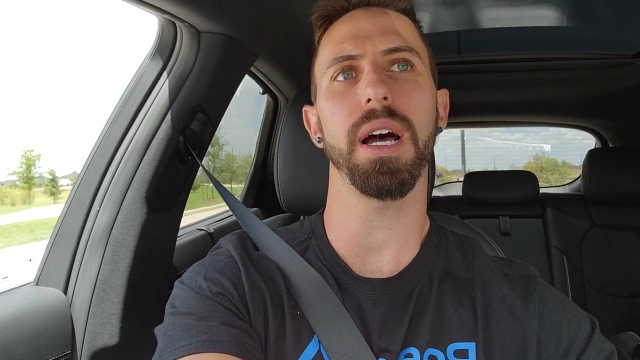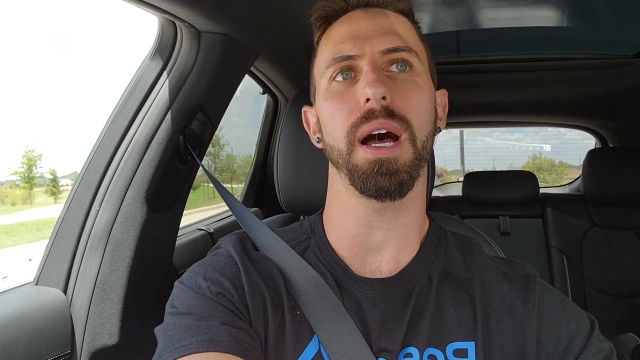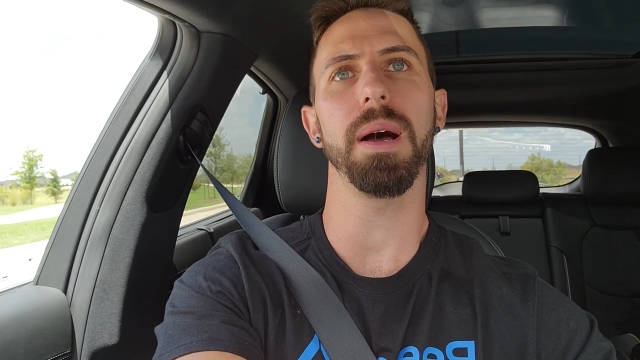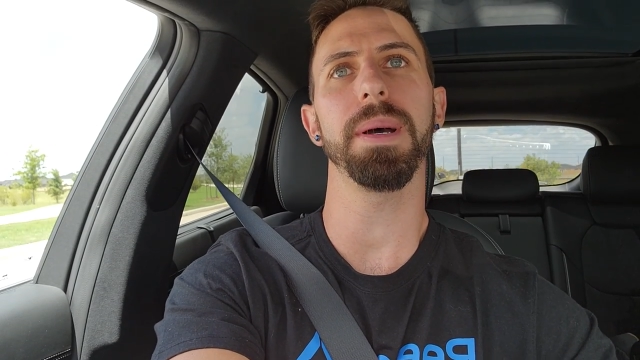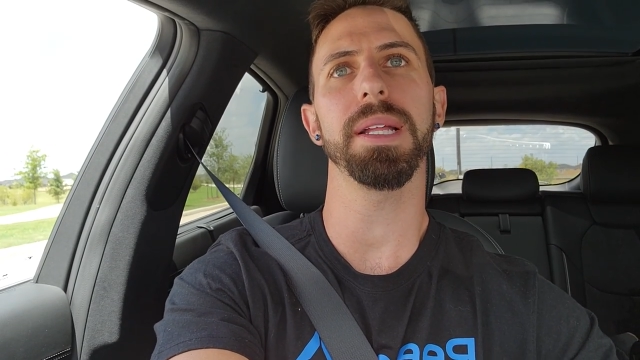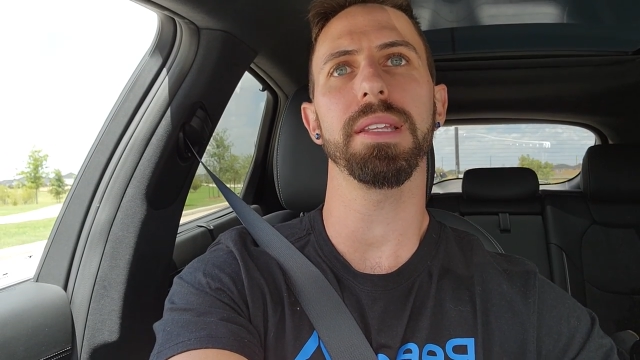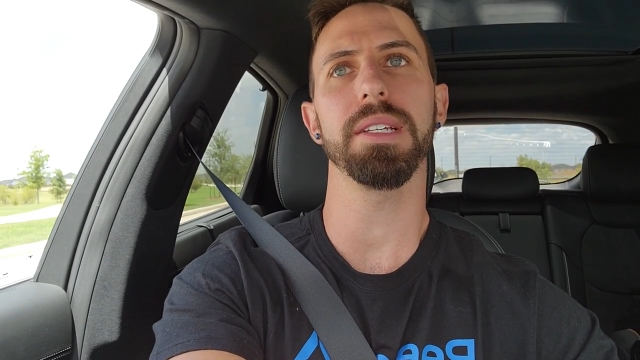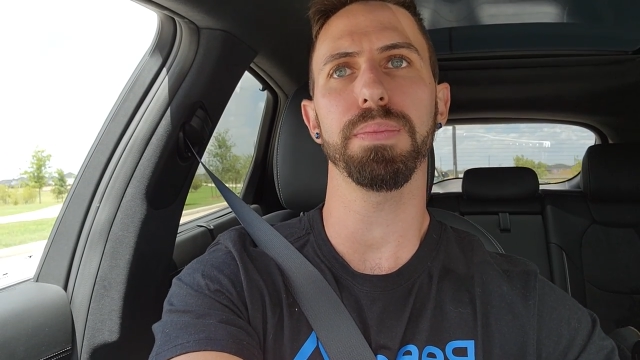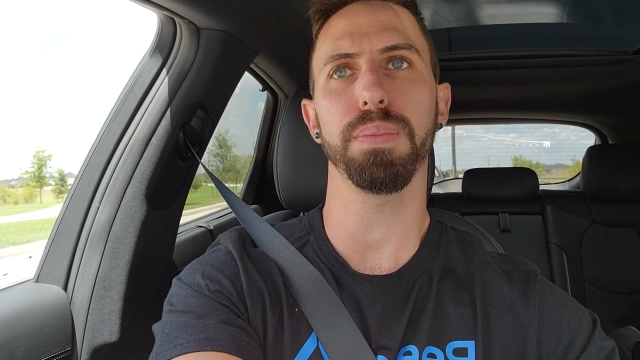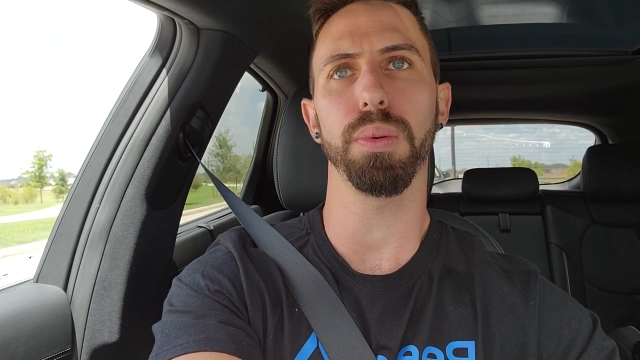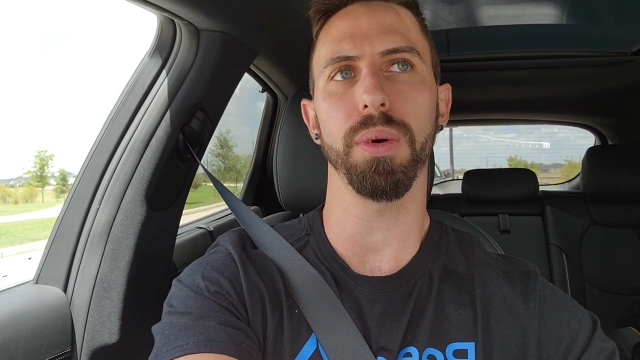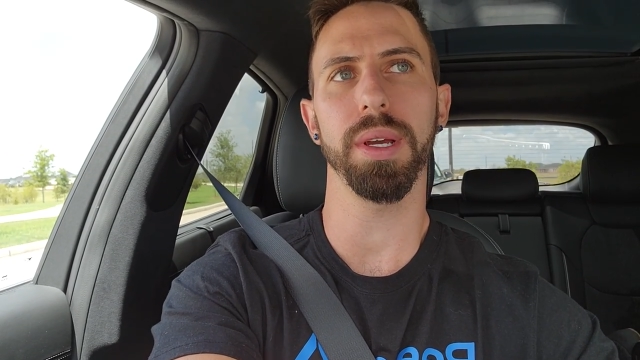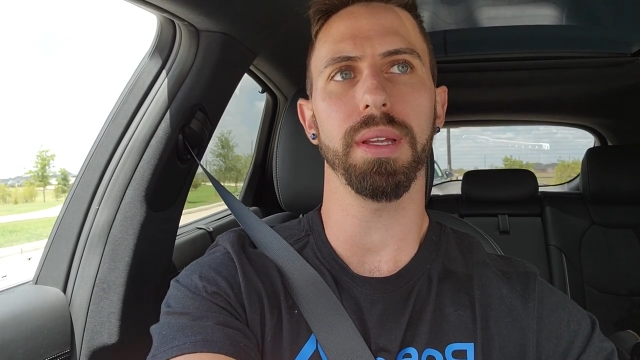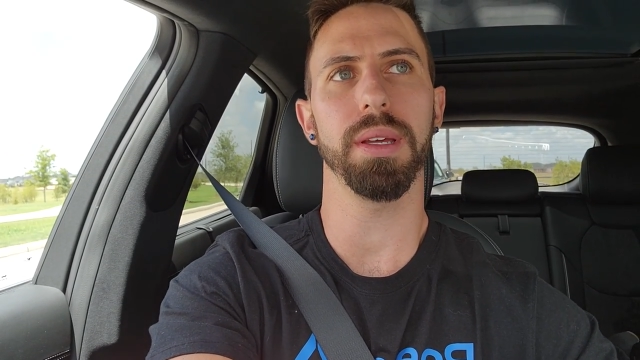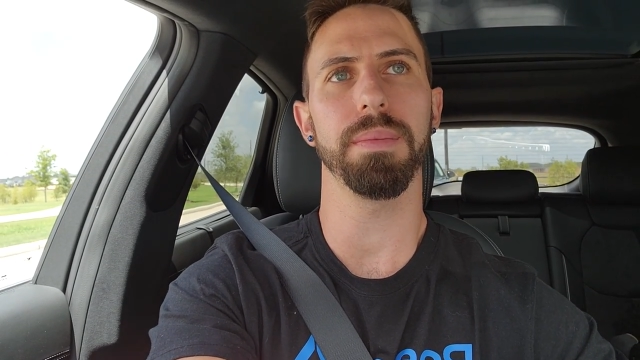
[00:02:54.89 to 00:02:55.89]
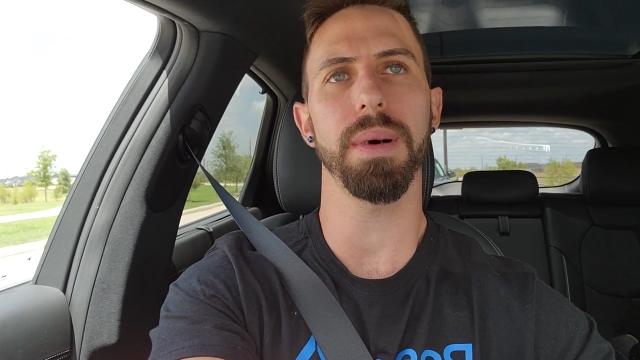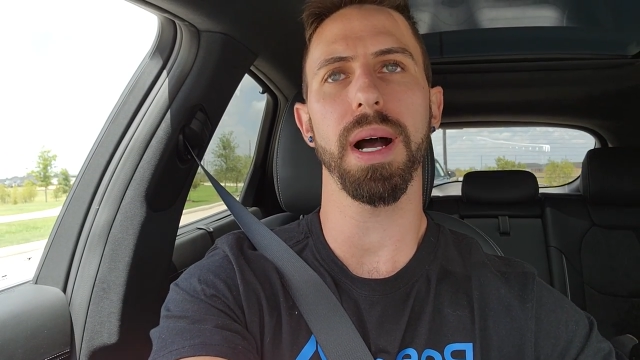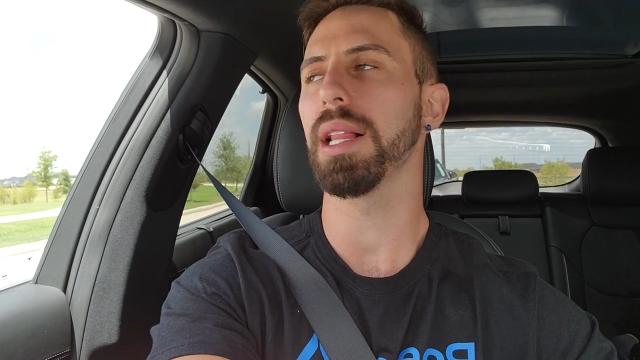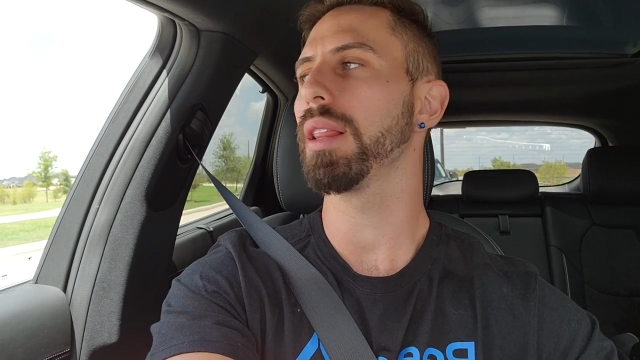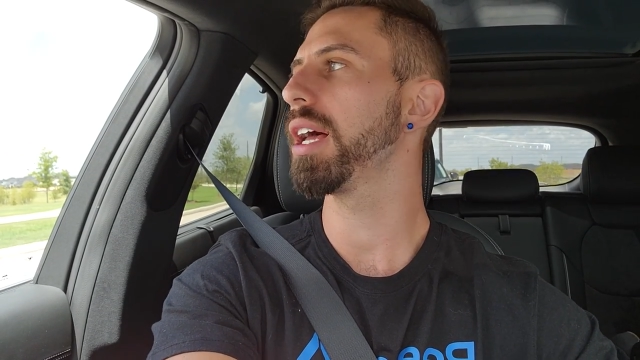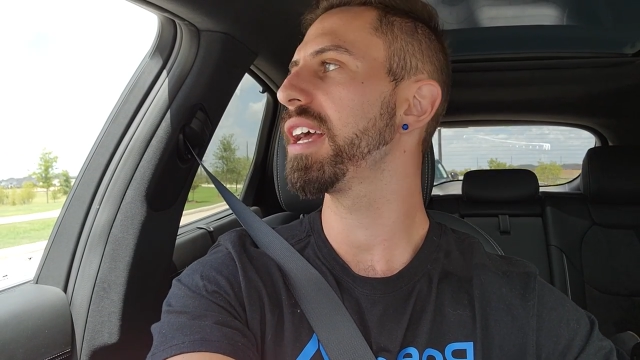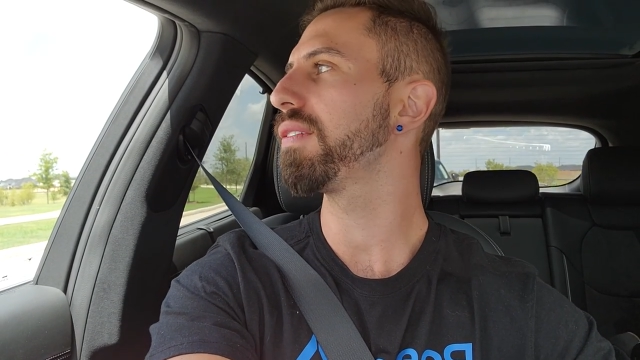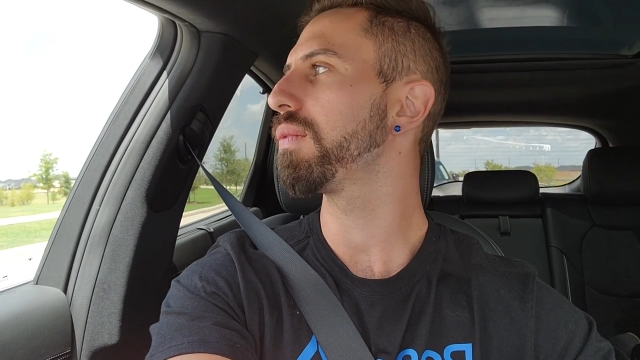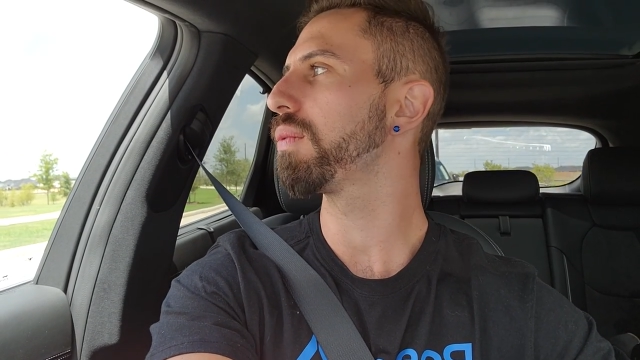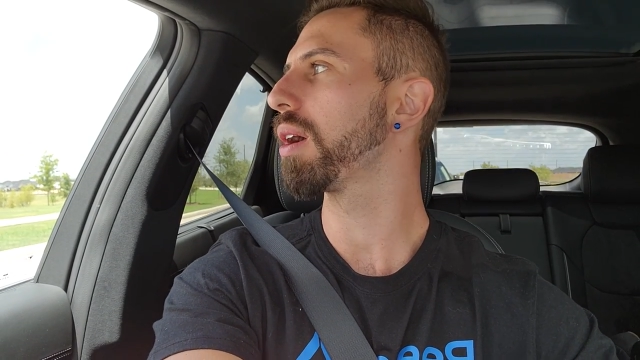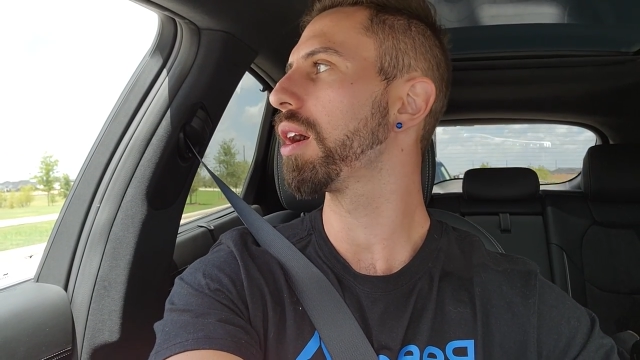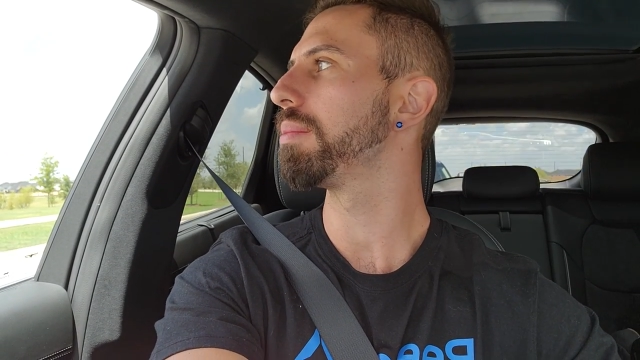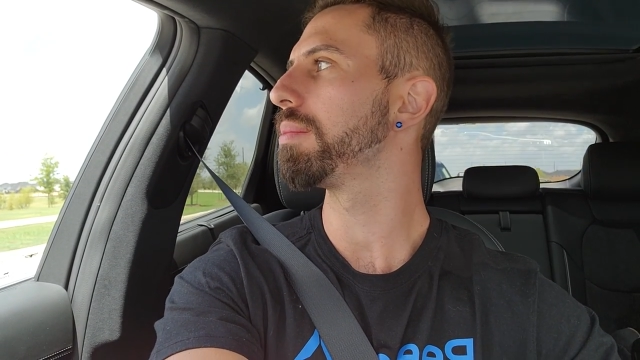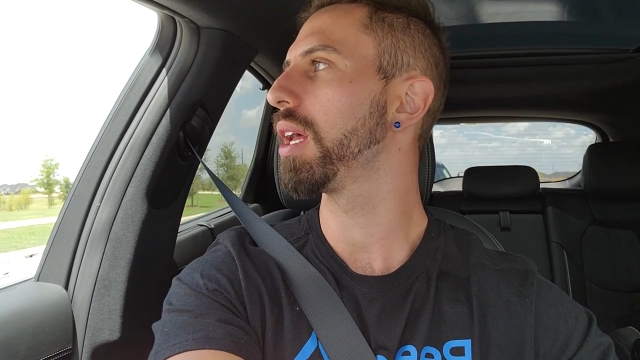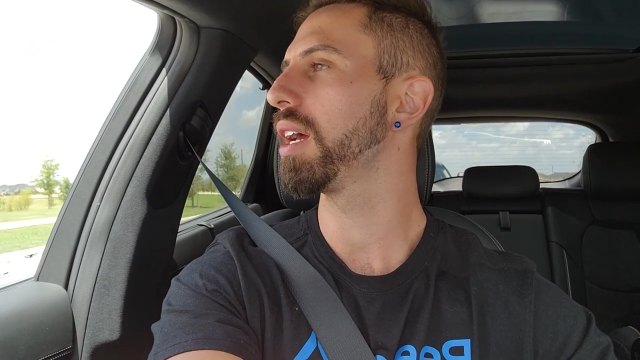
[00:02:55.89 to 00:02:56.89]
and I'm at this point in my life
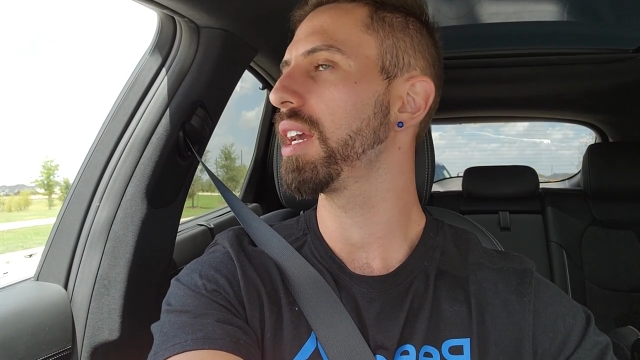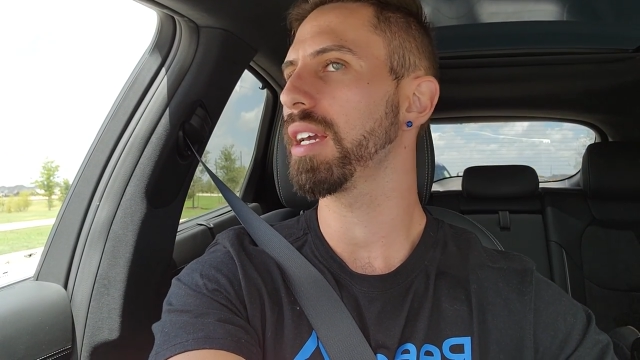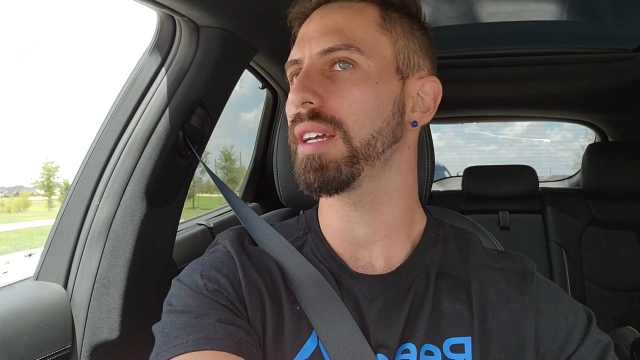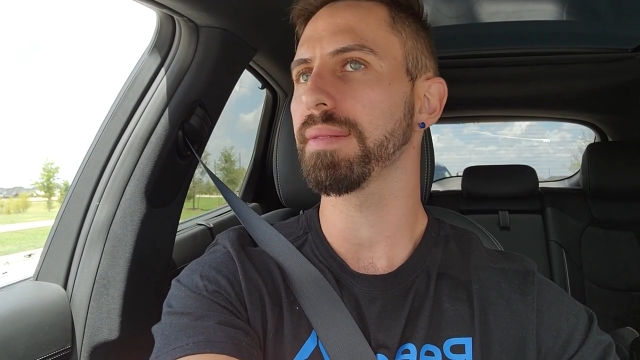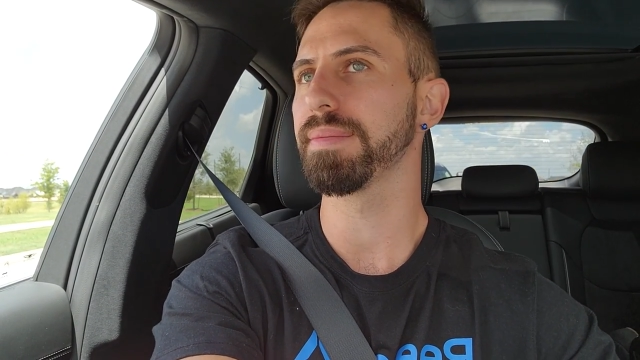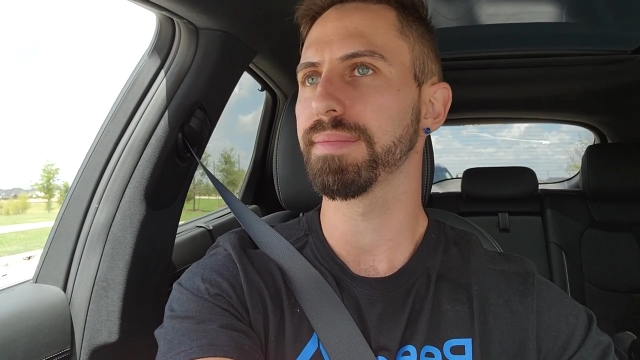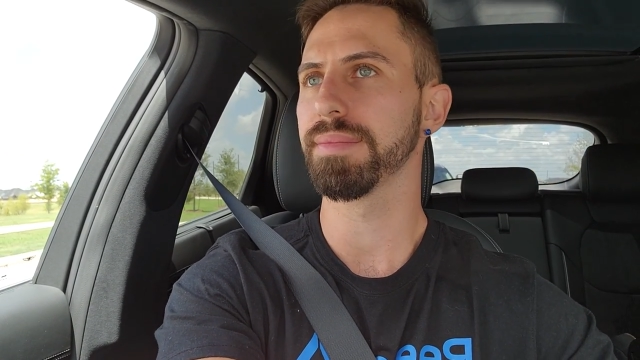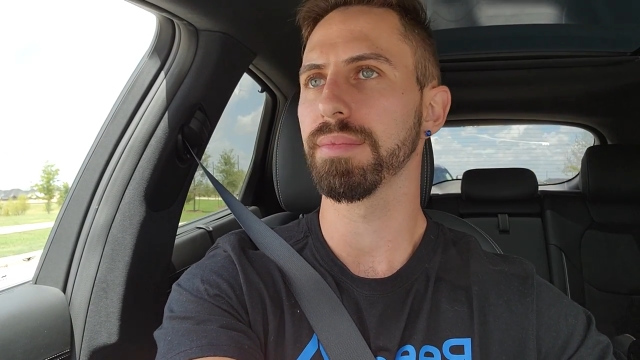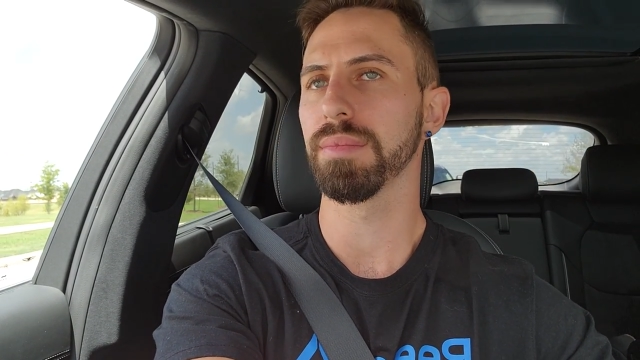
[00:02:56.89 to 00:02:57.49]
where I'm like,